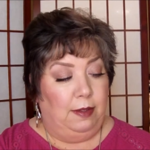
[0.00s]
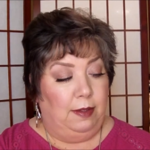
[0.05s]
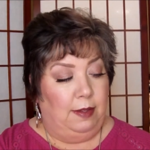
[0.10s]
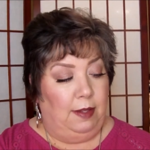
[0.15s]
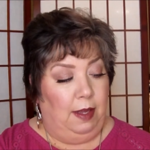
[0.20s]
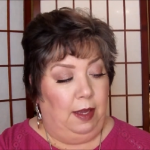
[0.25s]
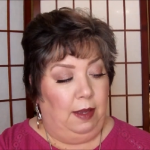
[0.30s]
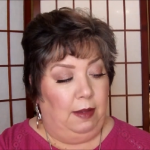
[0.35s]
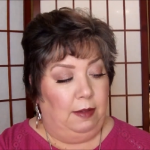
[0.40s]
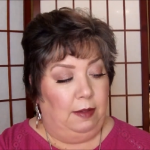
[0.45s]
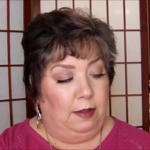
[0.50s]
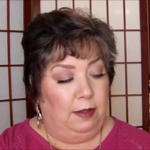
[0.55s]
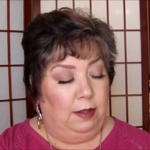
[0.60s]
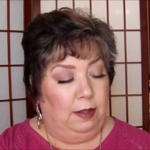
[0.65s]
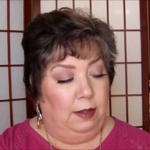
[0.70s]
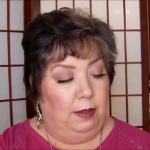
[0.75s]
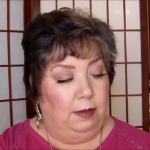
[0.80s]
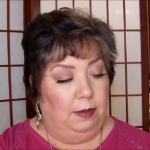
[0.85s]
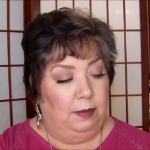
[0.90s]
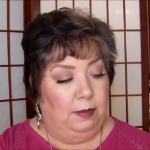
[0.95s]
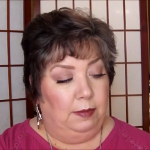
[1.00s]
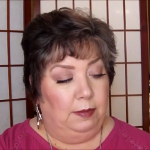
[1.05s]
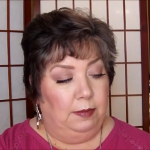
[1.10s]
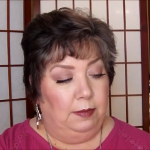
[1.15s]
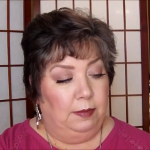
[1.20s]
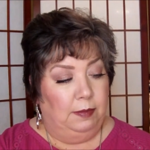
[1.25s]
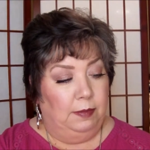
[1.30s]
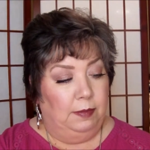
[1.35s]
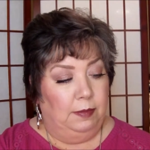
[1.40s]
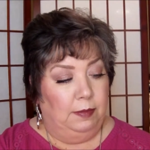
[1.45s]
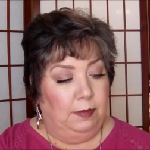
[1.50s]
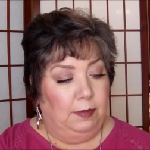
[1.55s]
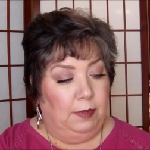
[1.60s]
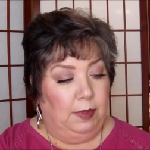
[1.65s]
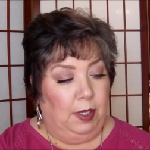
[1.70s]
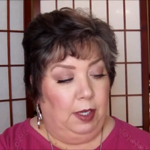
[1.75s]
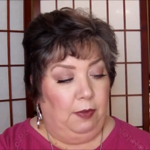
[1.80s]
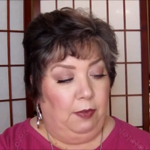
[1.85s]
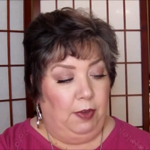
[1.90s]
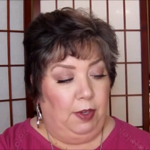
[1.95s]
says,
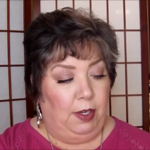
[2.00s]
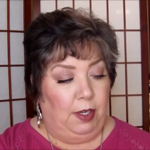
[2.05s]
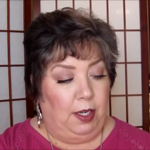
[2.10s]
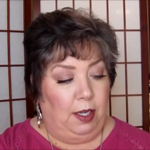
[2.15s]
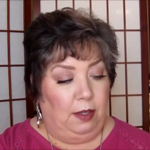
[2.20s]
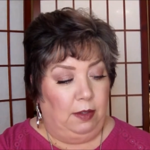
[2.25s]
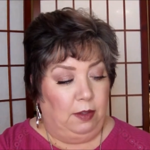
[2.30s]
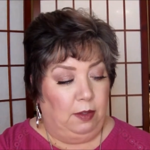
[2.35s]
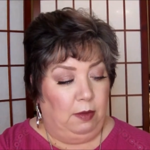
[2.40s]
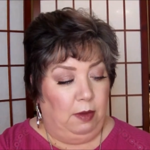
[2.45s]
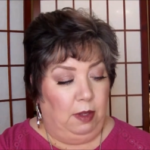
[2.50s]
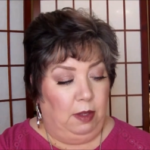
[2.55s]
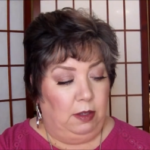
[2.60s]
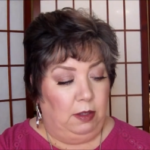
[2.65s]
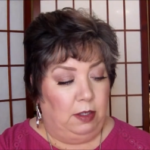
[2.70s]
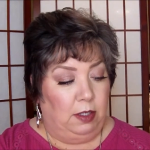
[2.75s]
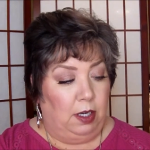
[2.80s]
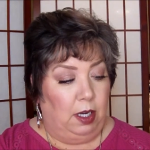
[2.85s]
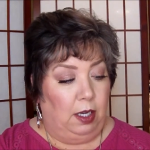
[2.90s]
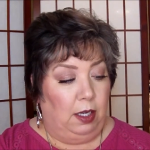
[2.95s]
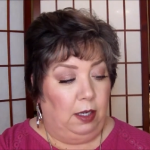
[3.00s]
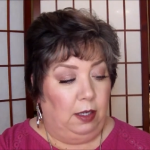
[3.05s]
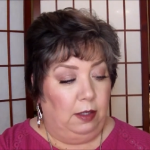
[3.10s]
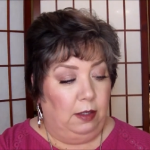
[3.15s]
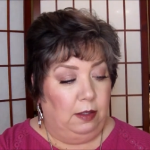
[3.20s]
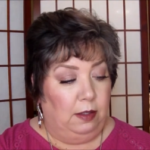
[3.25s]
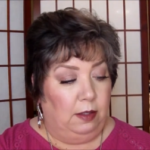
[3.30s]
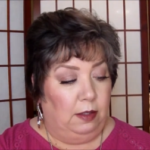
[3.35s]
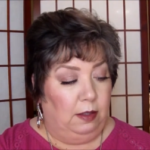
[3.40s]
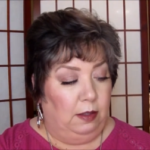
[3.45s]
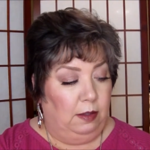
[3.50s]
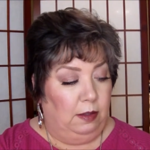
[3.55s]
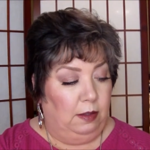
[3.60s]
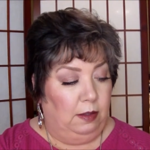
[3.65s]
if it tells what the shade is.